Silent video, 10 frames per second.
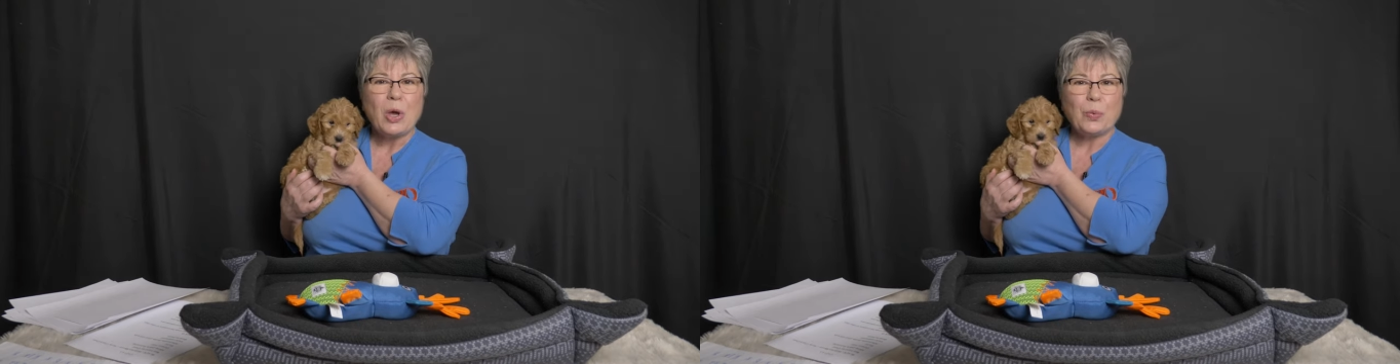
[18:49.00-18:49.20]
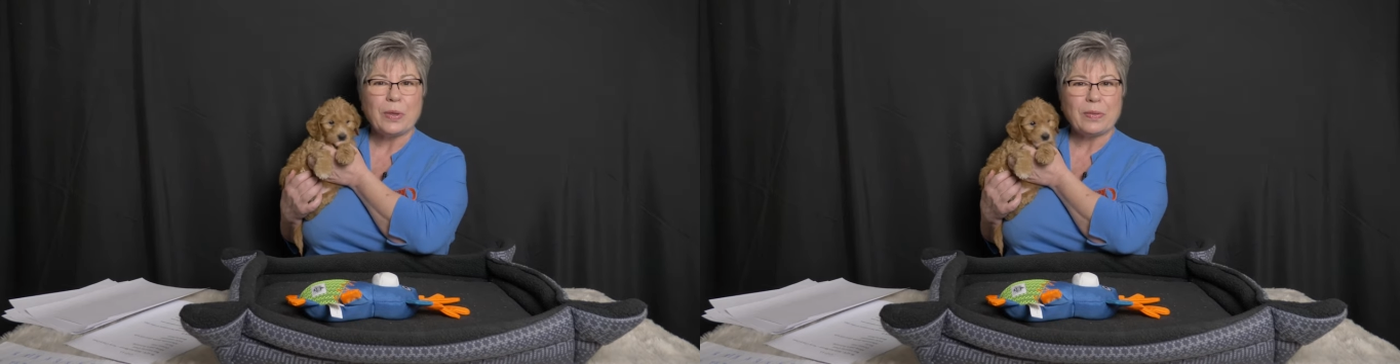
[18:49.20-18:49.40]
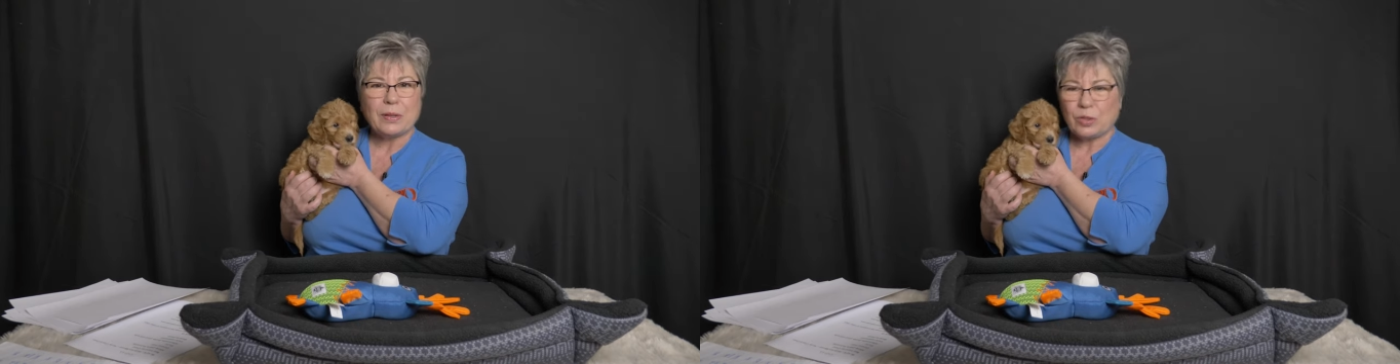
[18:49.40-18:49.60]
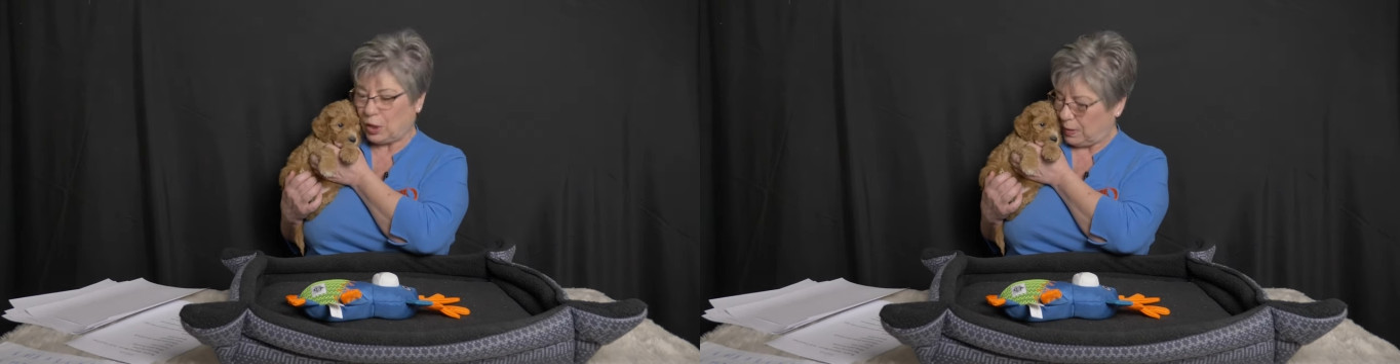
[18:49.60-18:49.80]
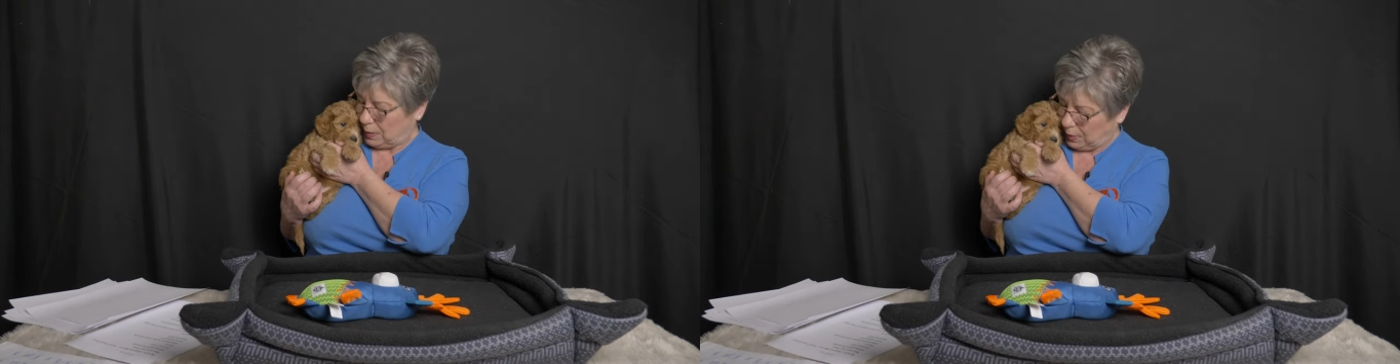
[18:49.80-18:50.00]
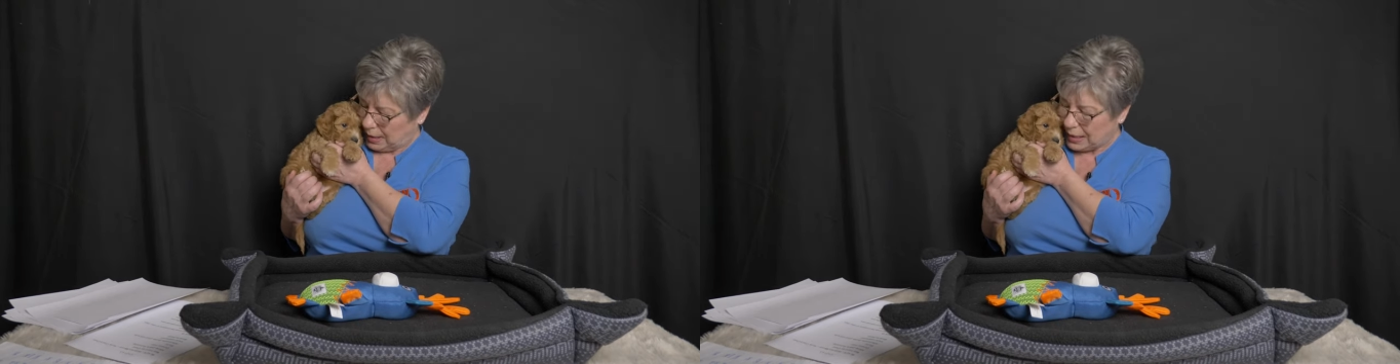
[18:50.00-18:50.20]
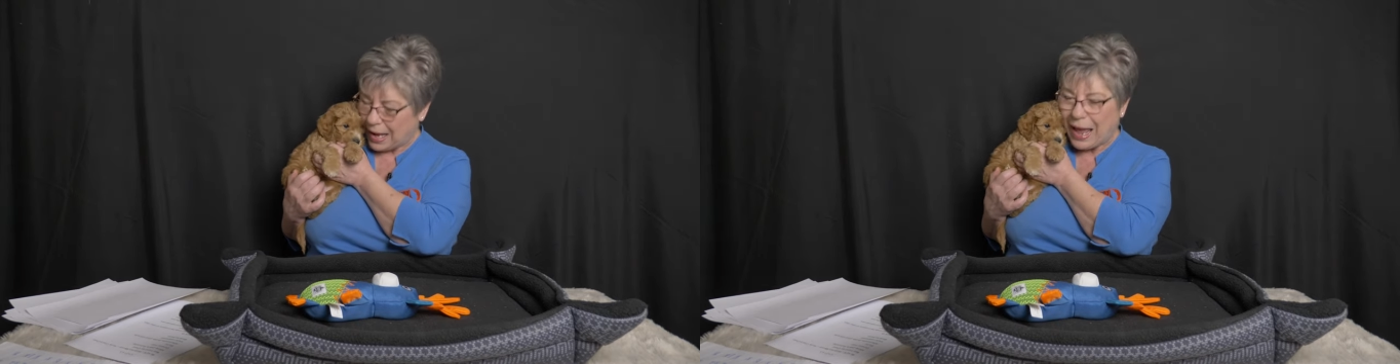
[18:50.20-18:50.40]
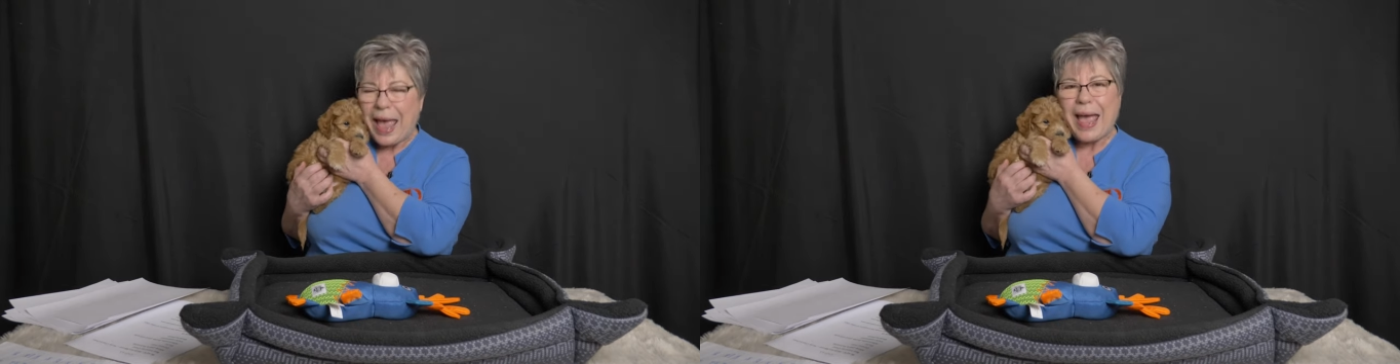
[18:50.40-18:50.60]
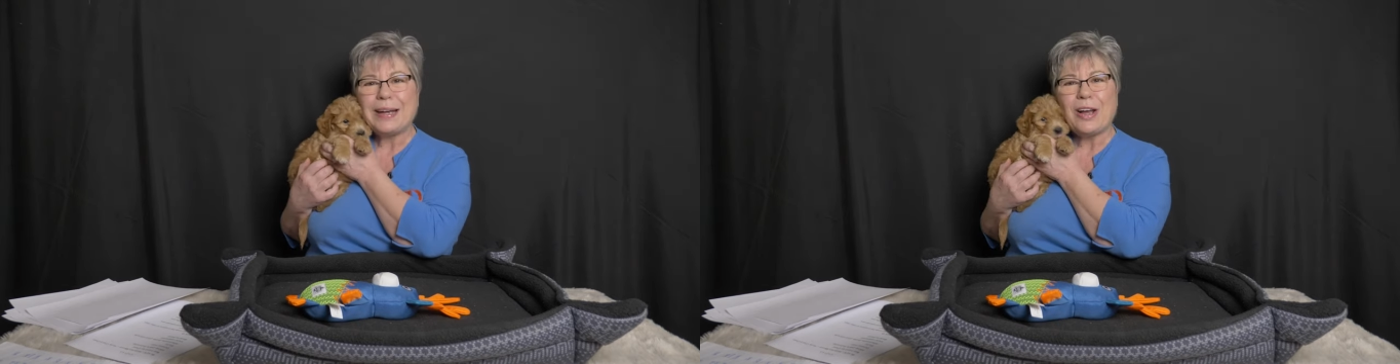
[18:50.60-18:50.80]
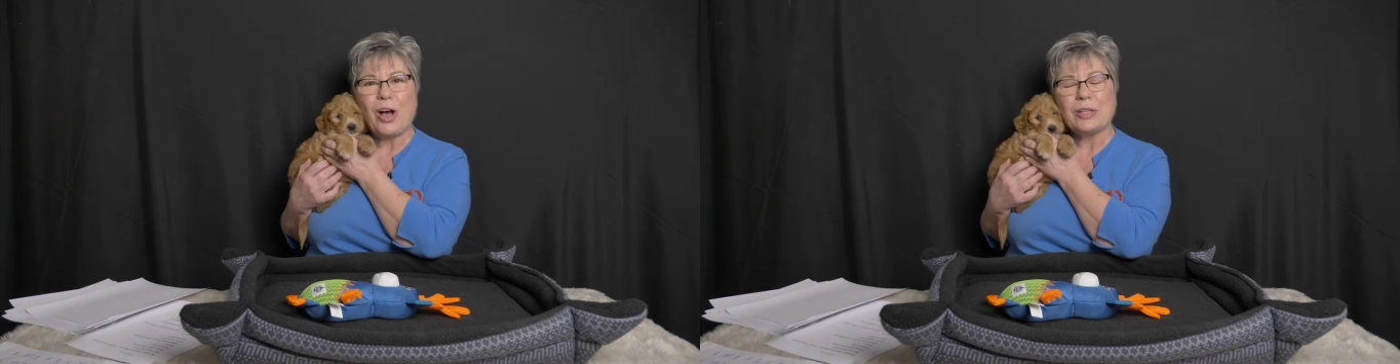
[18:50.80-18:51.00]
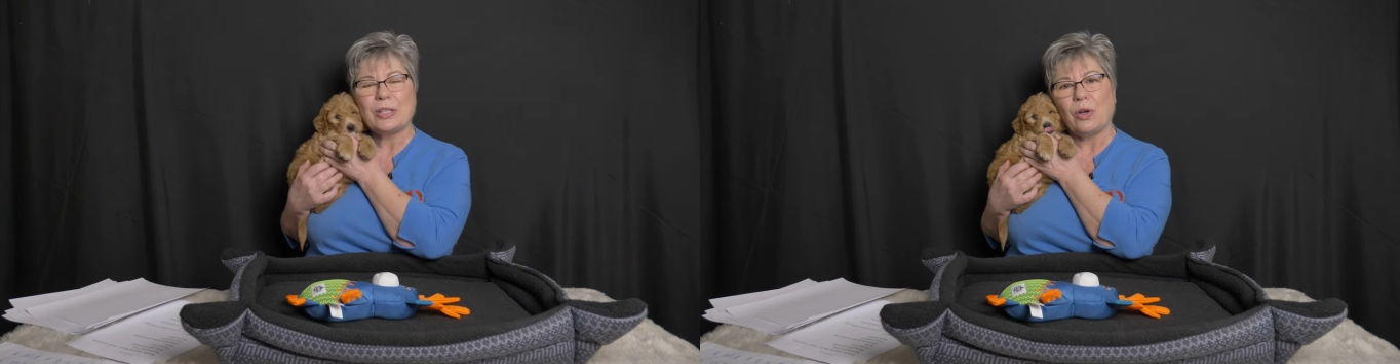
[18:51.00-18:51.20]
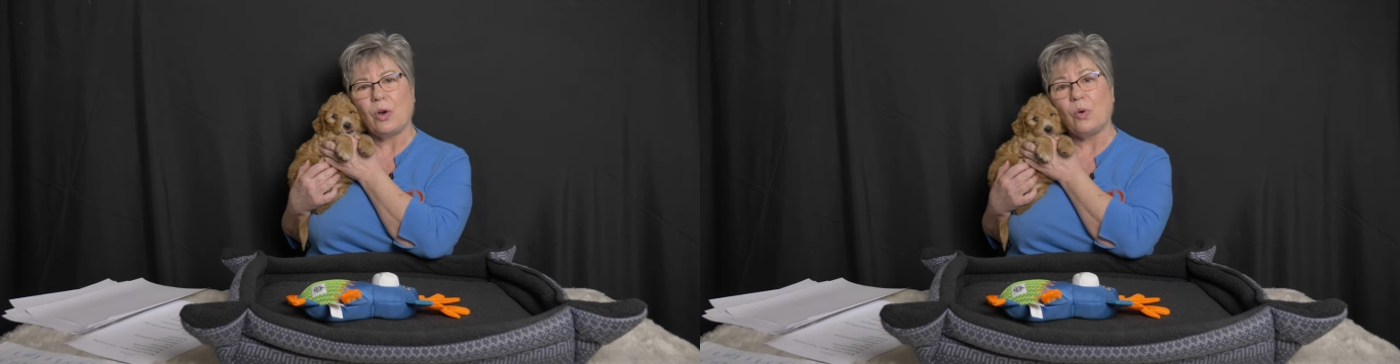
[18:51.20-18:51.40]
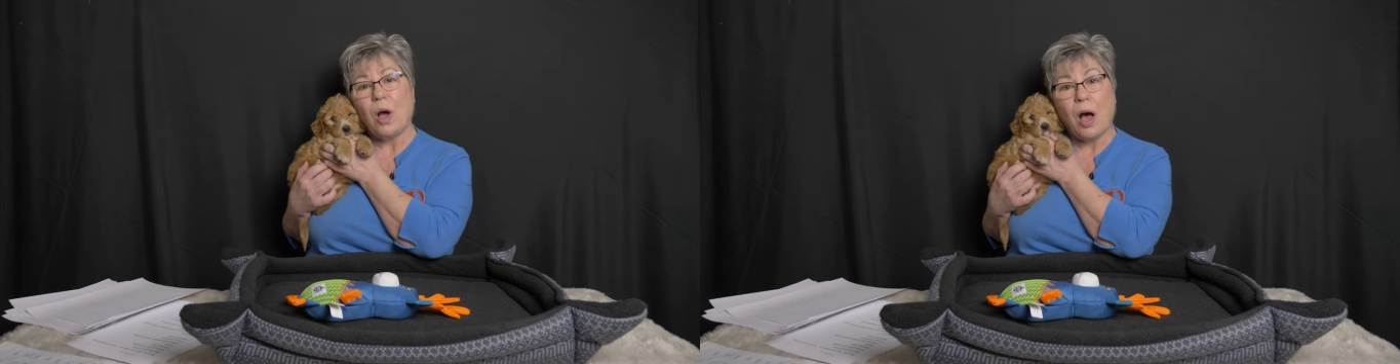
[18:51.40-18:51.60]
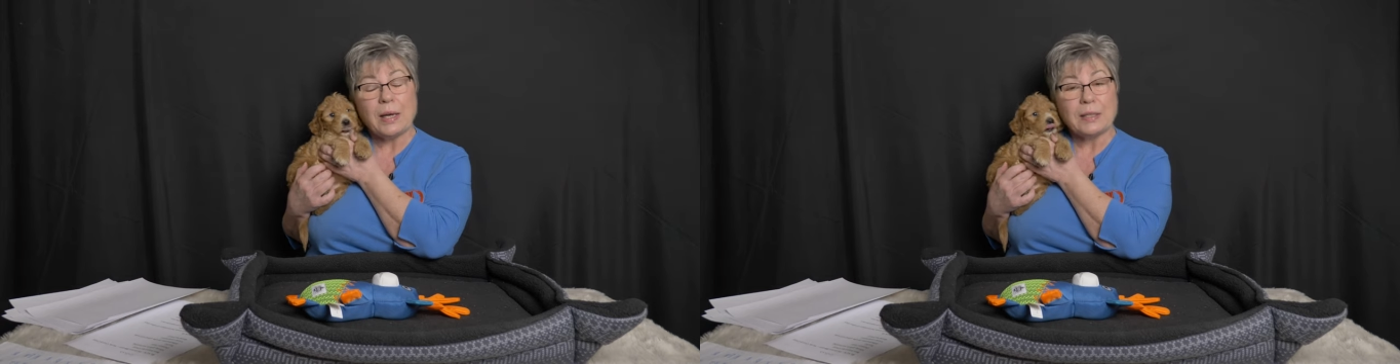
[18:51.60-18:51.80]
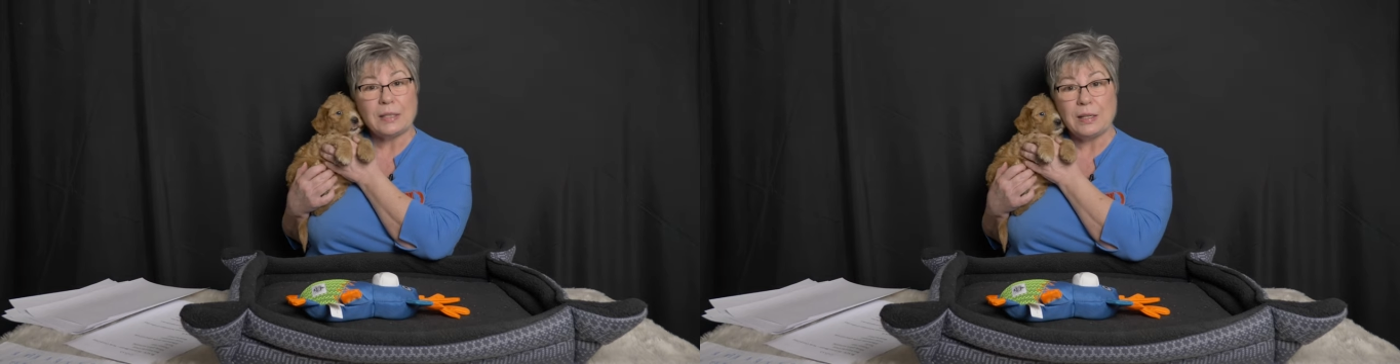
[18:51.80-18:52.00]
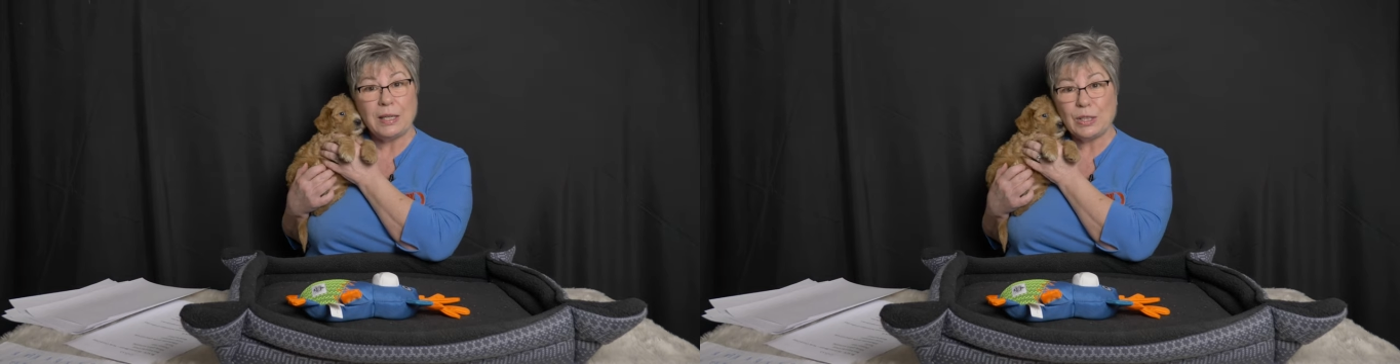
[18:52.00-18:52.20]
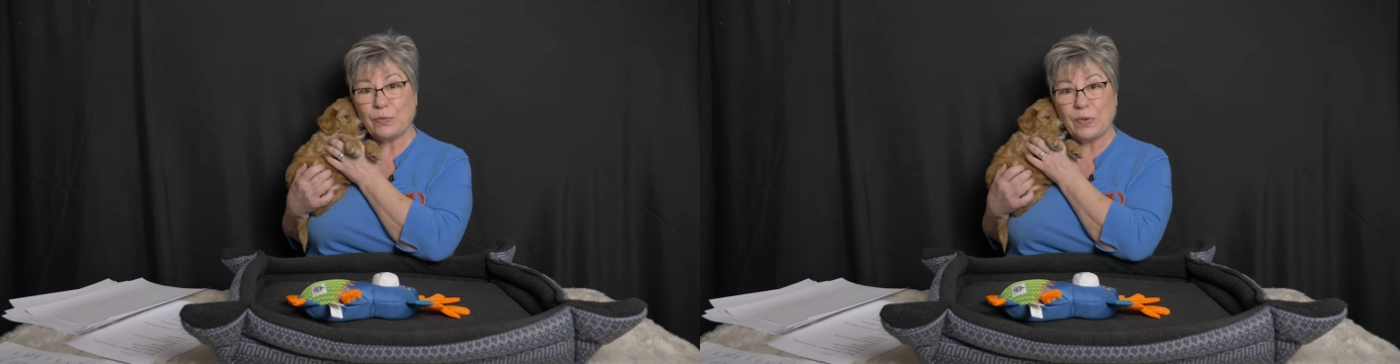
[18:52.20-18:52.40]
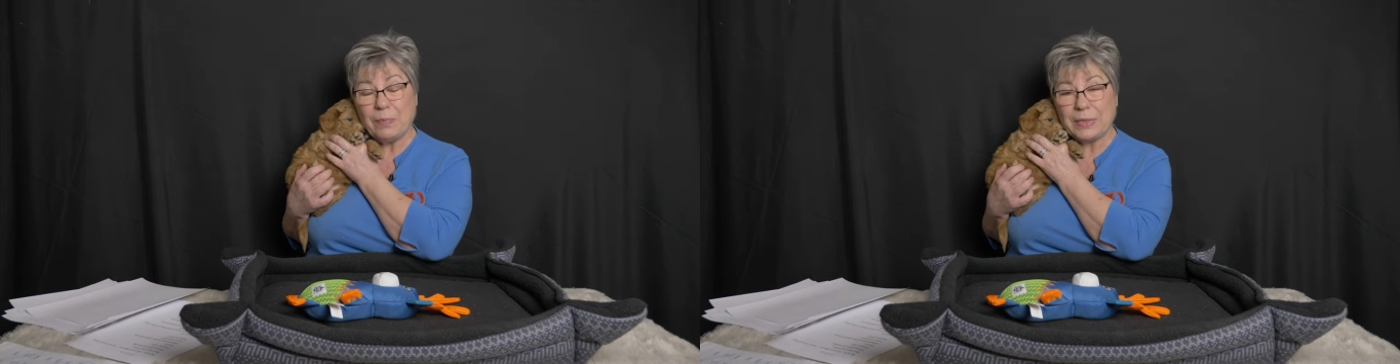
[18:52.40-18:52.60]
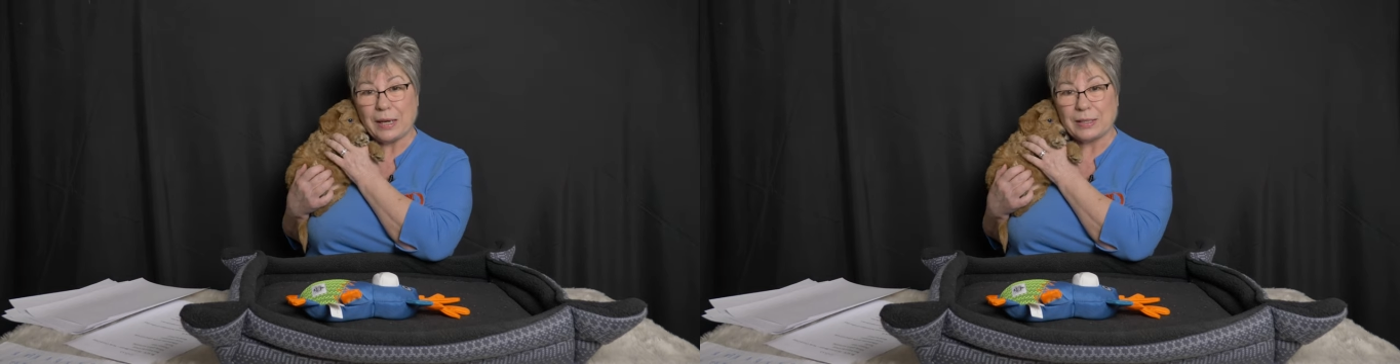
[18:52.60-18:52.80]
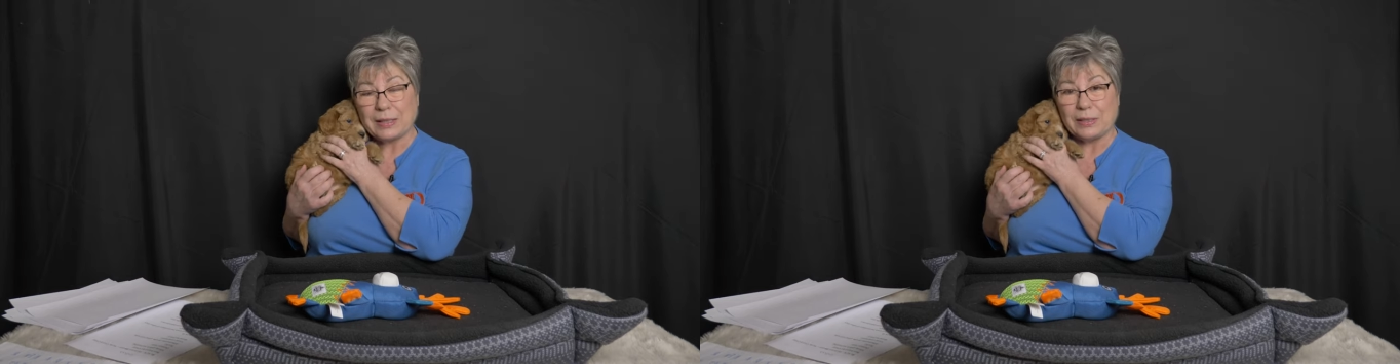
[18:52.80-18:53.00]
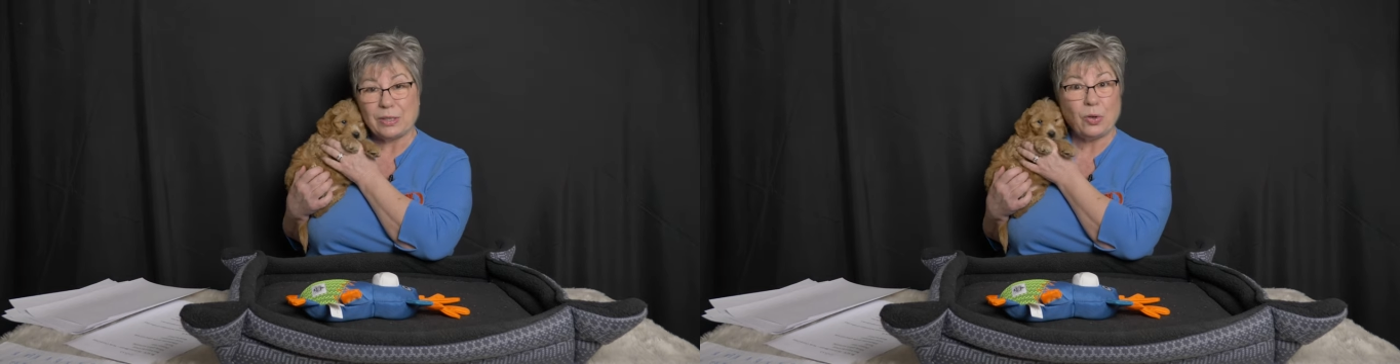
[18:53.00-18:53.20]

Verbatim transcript: with their children, and also Austin is from Texas.